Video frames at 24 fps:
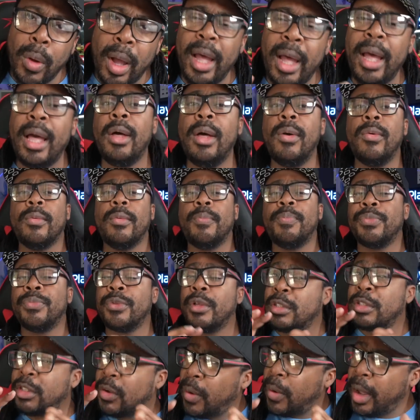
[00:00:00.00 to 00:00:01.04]
how
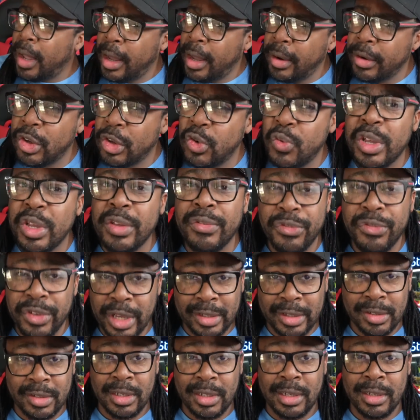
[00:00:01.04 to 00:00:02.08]
so how do we
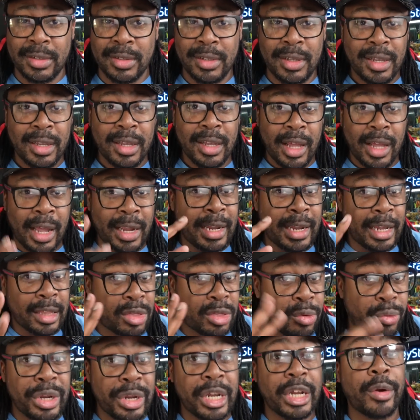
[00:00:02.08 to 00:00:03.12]
fix this? I got
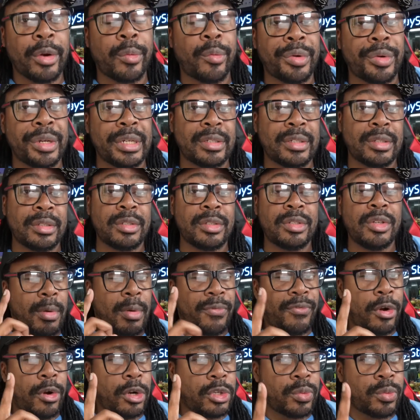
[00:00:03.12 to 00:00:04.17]
three good reasons. My
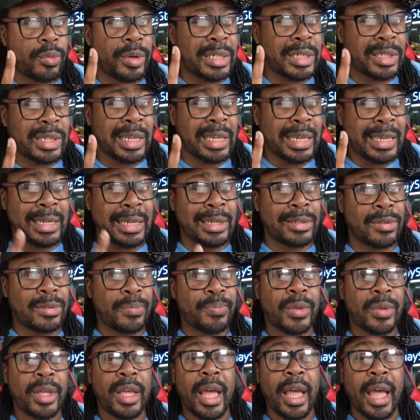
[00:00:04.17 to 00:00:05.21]
first reason is
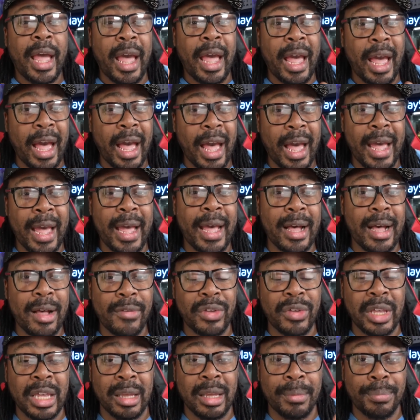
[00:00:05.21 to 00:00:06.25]

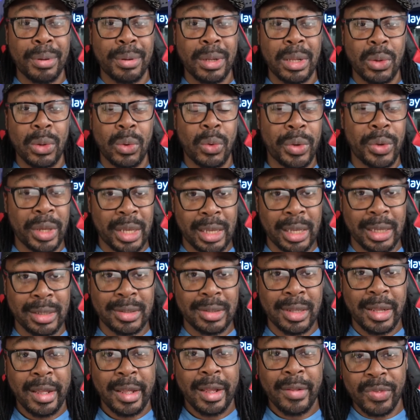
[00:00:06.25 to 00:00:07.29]
have
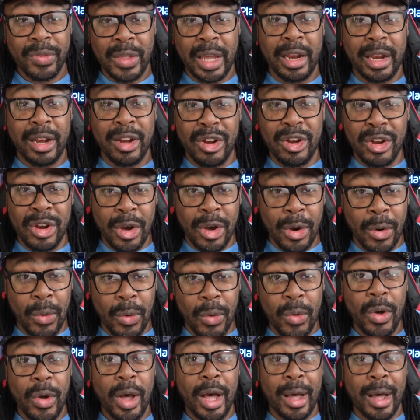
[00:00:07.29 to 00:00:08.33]
employees that
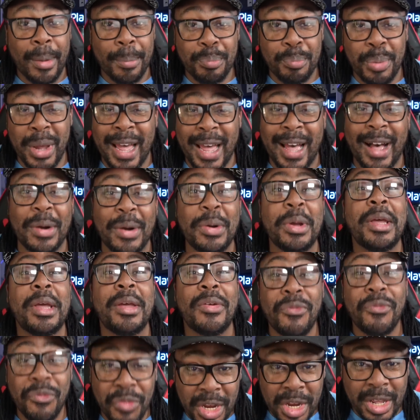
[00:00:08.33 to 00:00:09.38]
know about
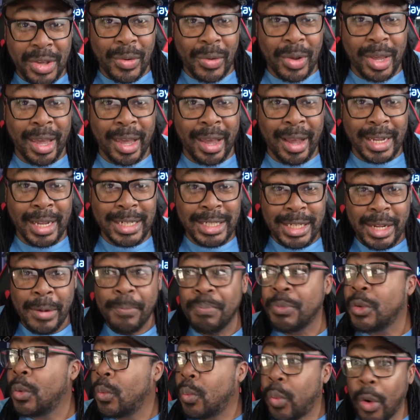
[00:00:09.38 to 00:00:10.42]
video games
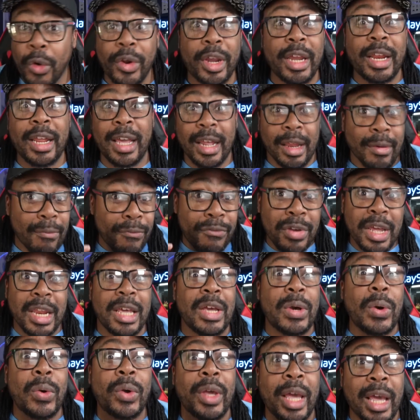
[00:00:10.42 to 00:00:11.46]
Working at a
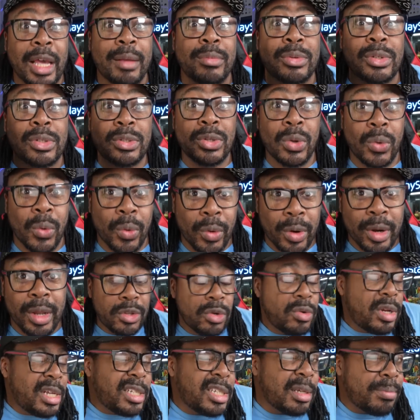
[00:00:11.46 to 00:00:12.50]
video game store,
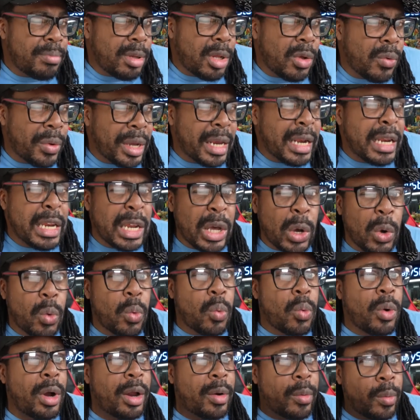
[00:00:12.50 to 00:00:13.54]
do these employees know
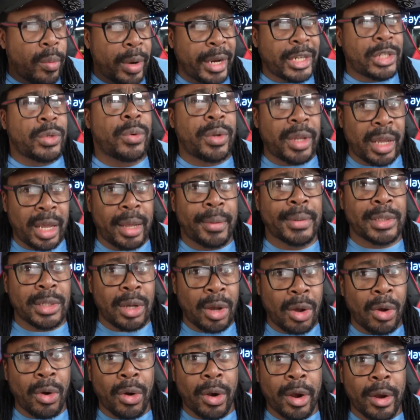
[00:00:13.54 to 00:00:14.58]
what retro games
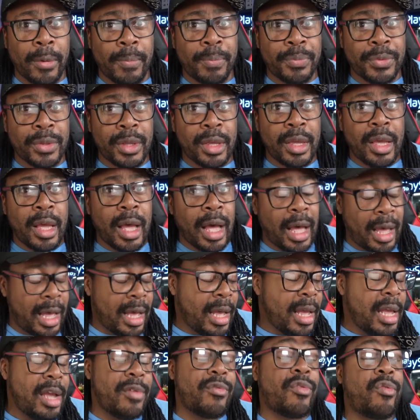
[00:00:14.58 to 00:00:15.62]
are?
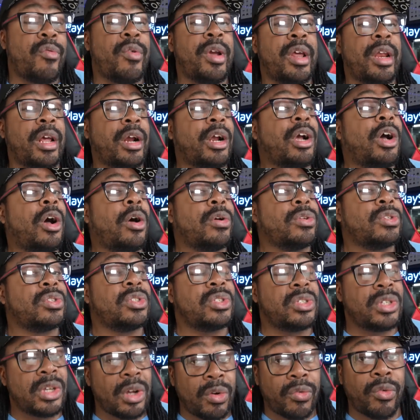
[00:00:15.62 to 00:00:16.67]
I have ran across
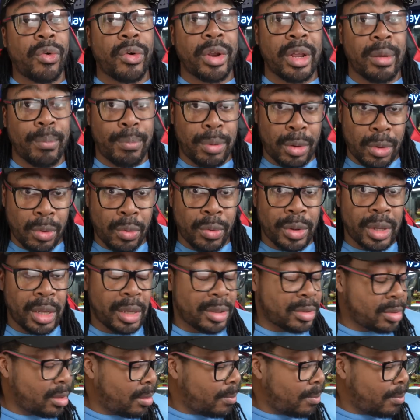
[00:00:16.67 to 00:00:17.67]
several employees,